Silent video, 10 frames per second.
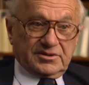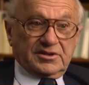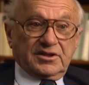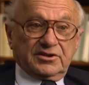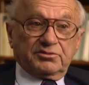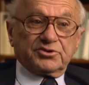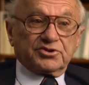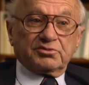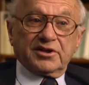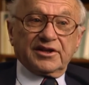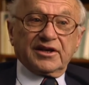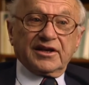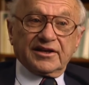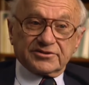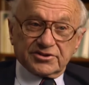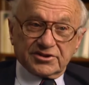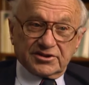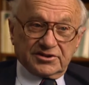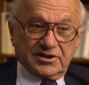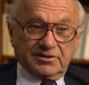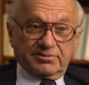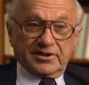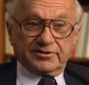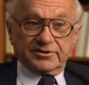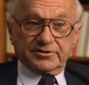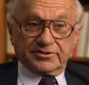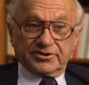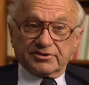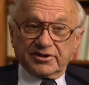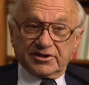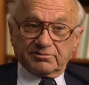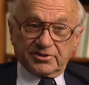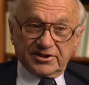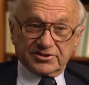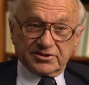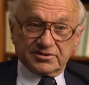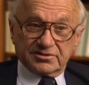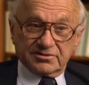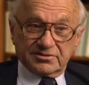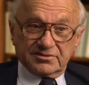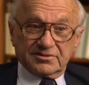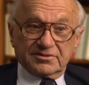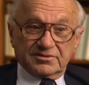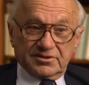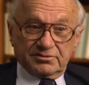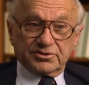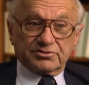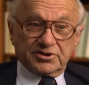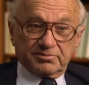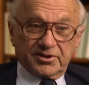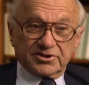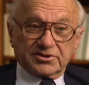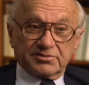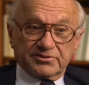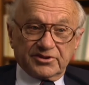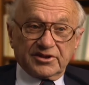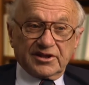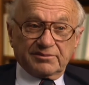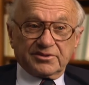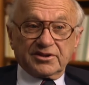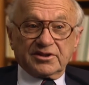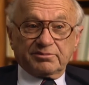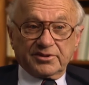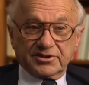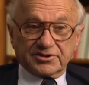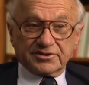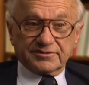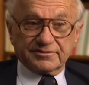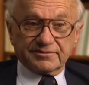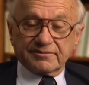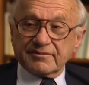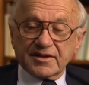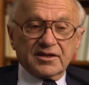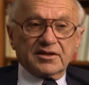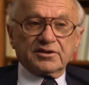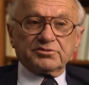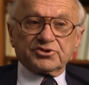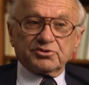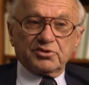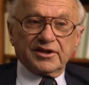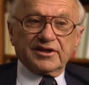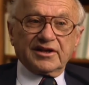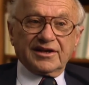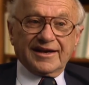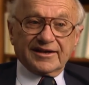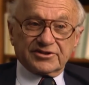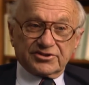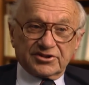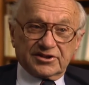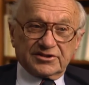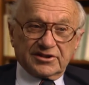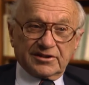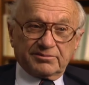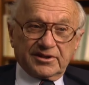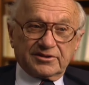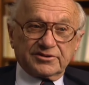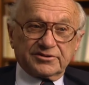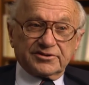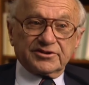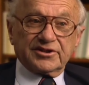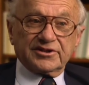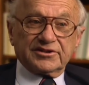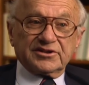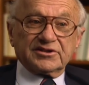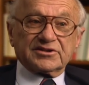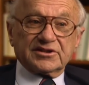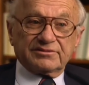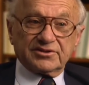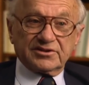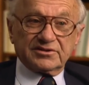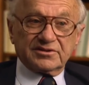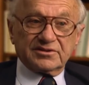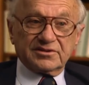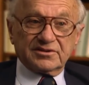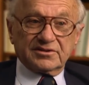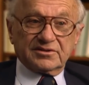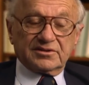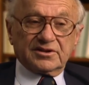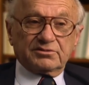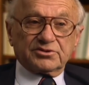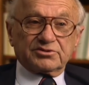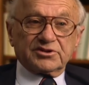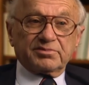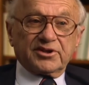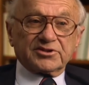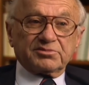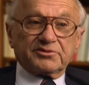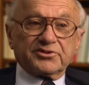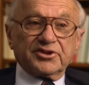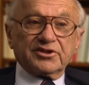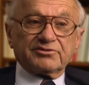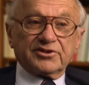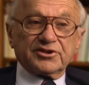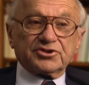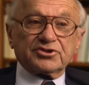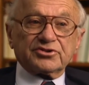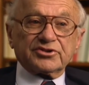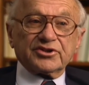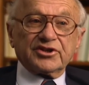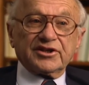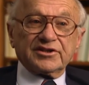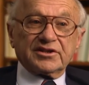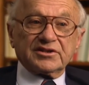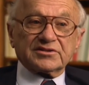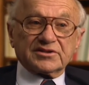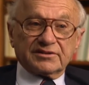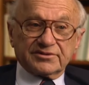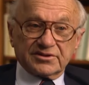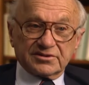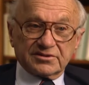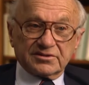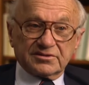And it was the way they exercised that power during the Great Depression that was responsible for the depth of the Depression. It was the way they exercised that power during the 1970s that was responsible for the inflation during the 1970s,